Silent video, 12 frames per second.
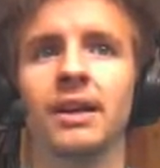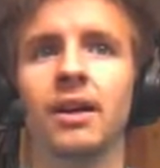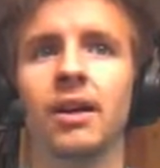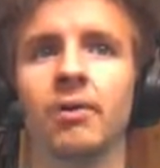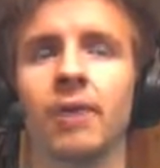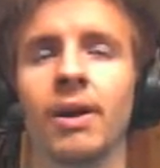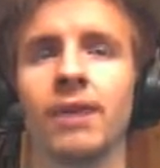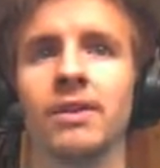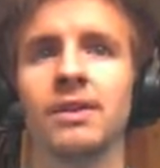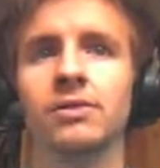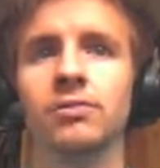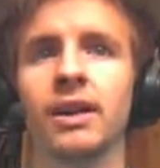around
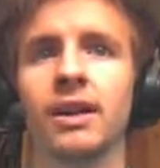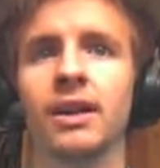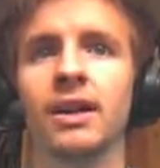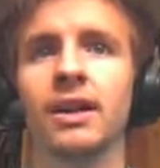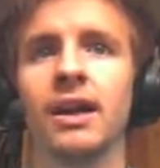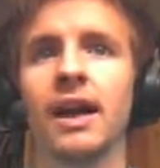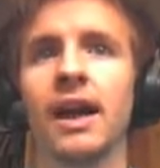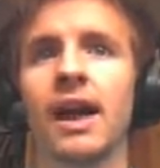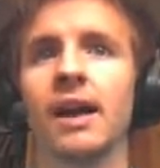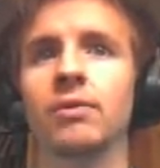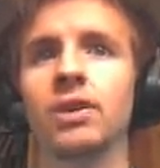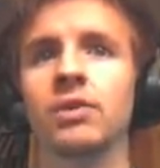this ring,
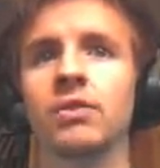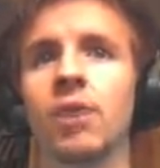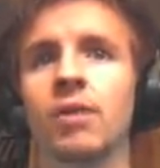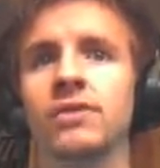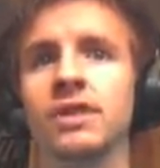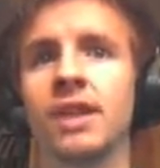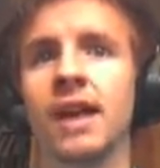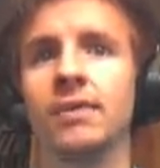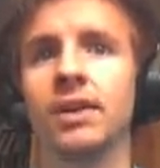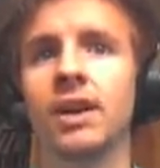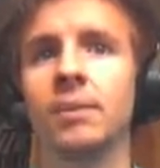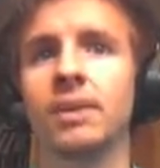and you often have
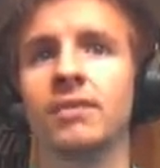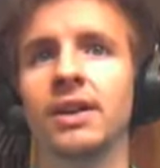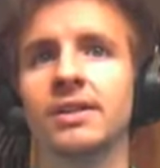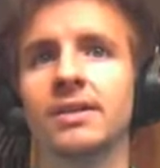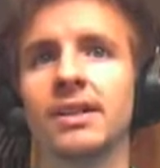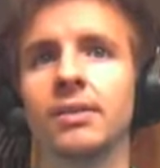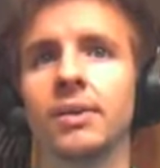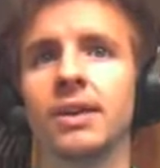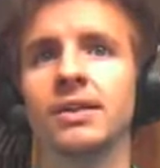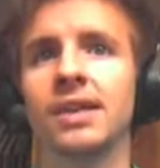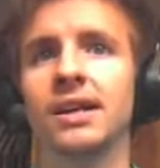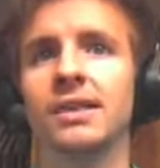a couple of artillery
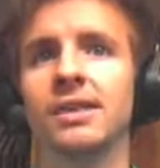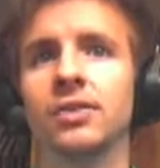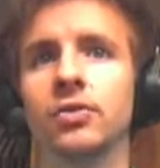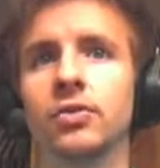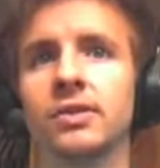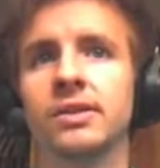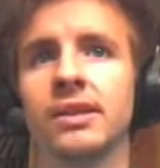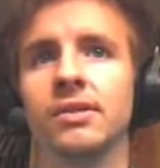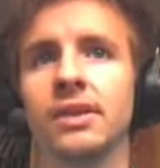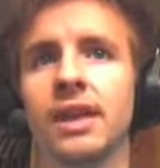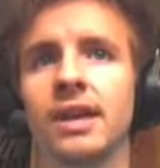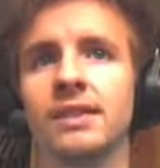and tank destroyers are
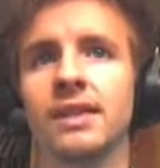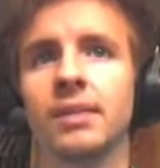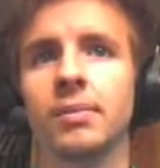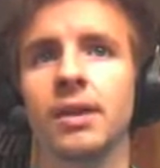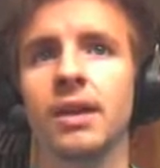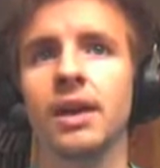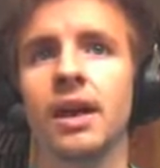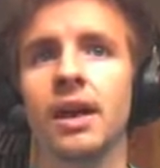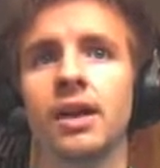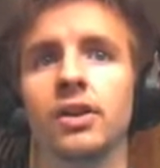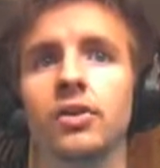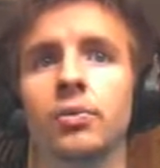located up here.
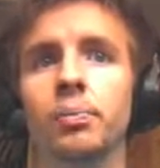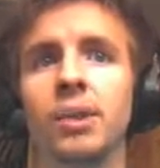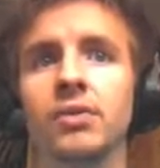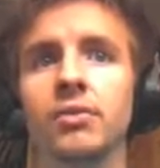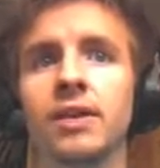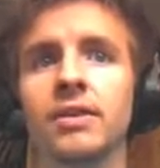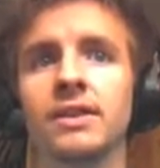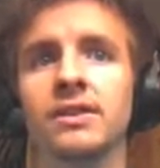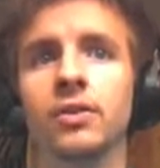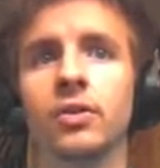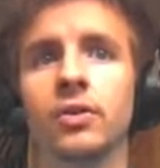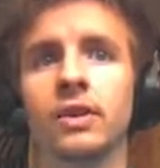You'll poke round this
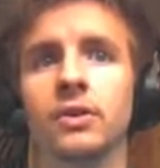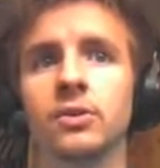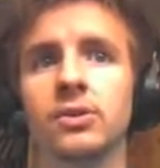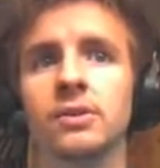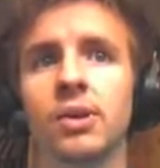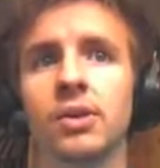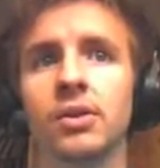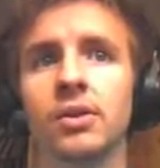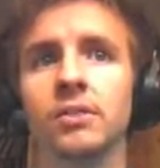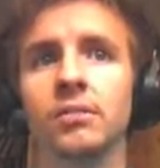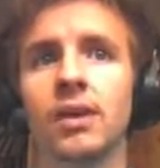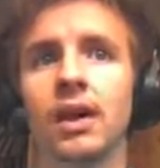corner, you'll spot
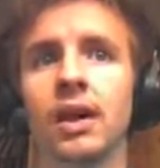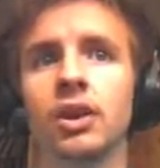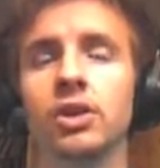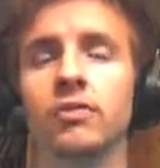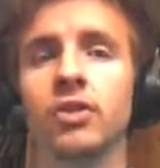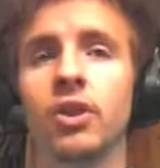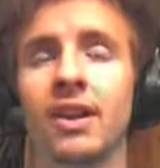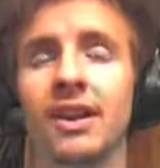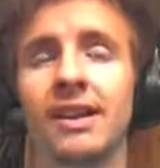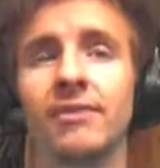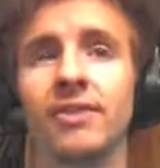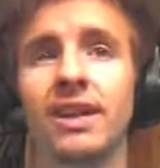them, you've got a
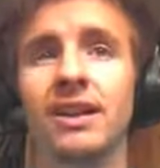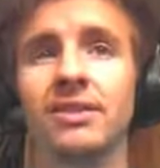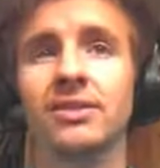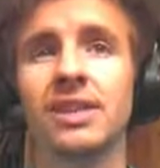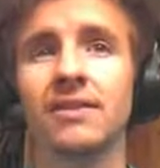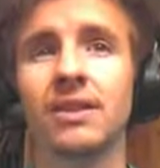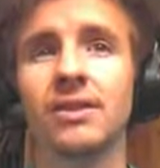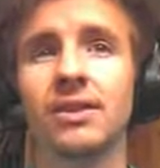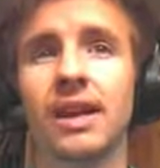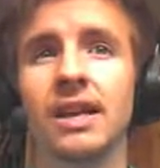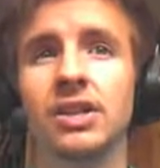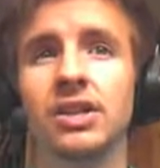lovely hull down
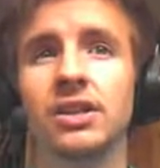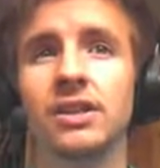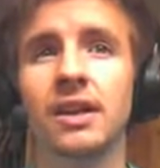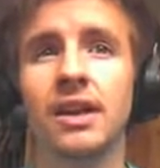location.